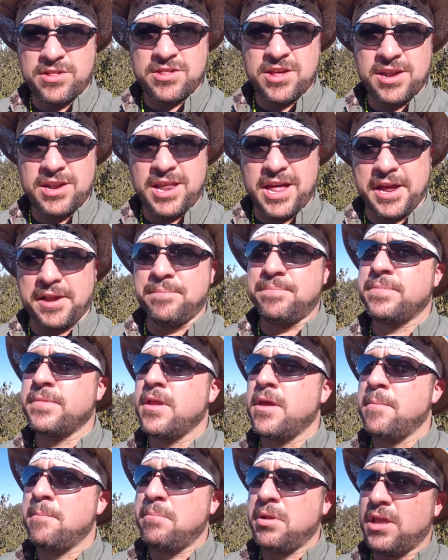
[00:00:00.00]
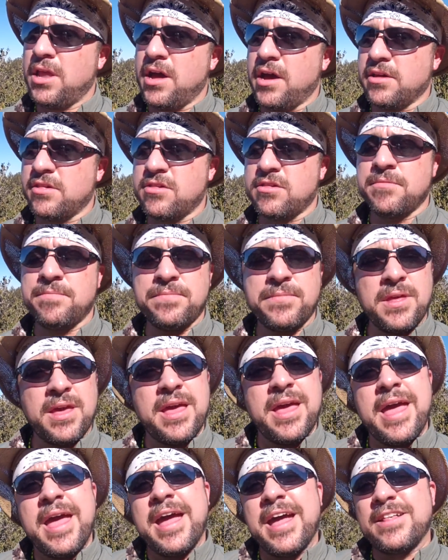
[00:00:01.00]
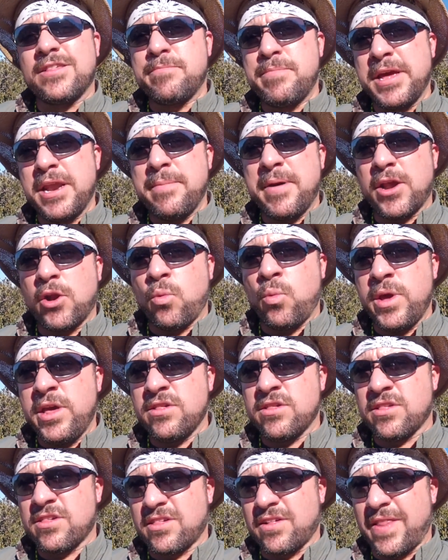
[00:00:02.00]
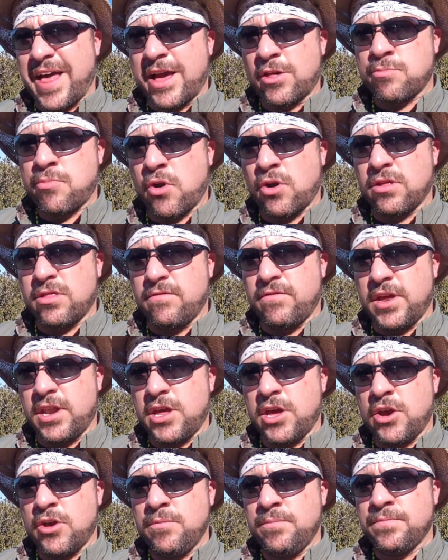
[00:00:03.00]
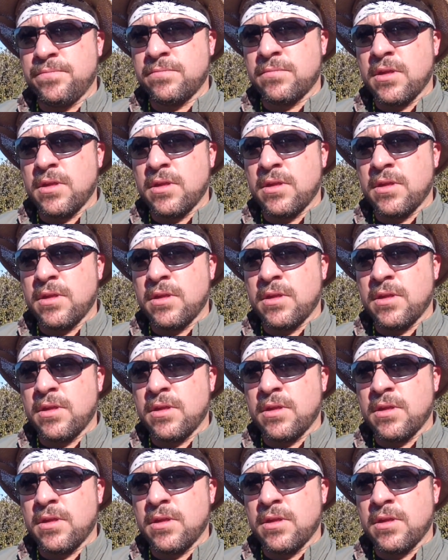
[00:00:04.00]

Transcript: sunlight. Plus, it's been about a week since the last part of the video,